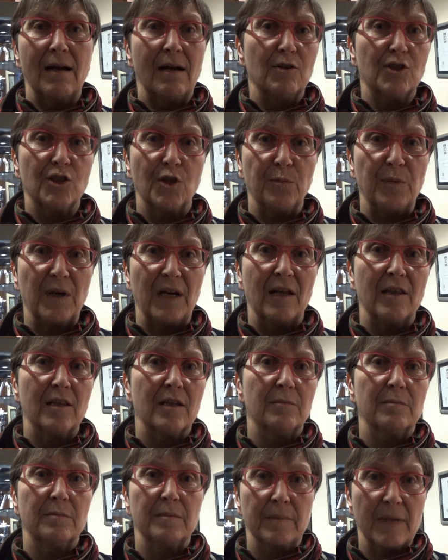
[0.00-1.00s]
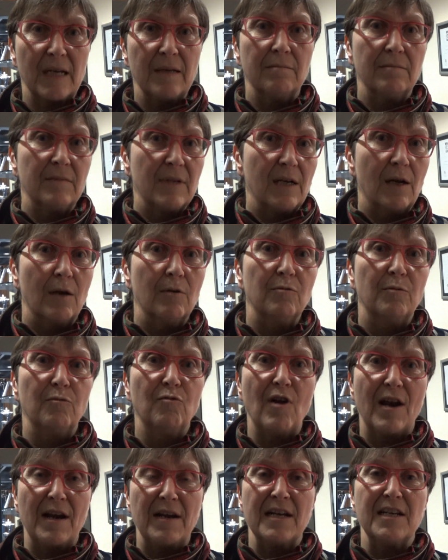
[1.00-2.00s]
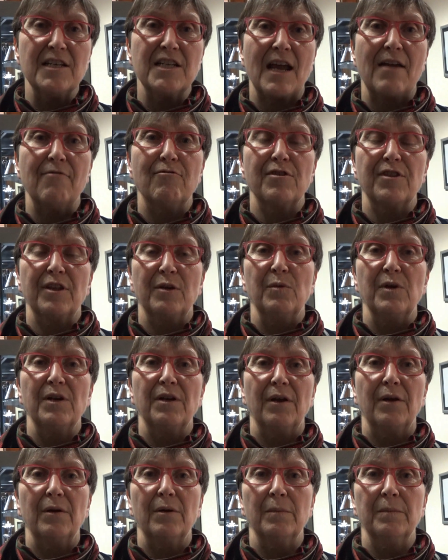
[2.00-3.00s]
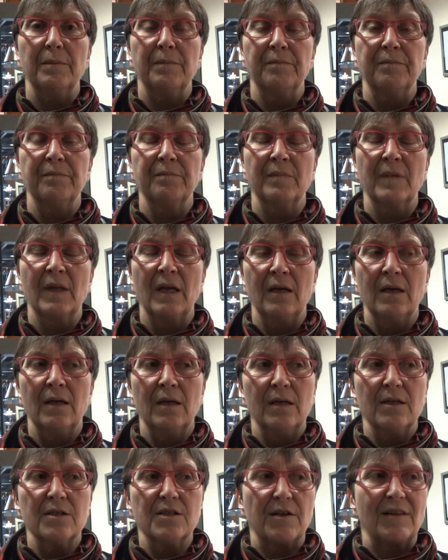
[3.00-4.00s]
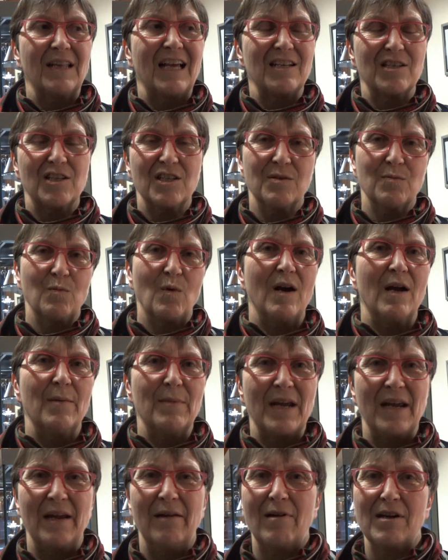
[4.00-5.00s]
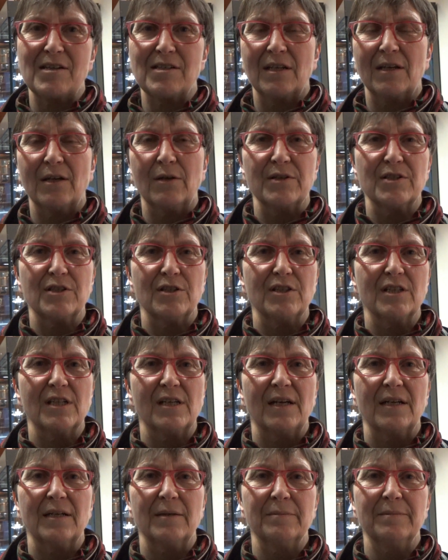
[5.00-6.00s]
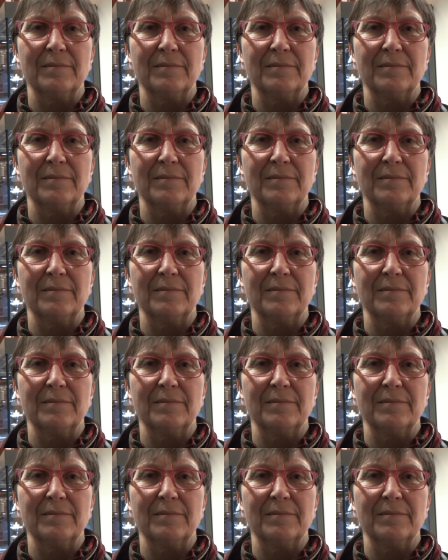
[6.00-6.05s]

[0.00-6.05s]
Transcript: should be written into everything we do. So that's why I'm here asking a question today.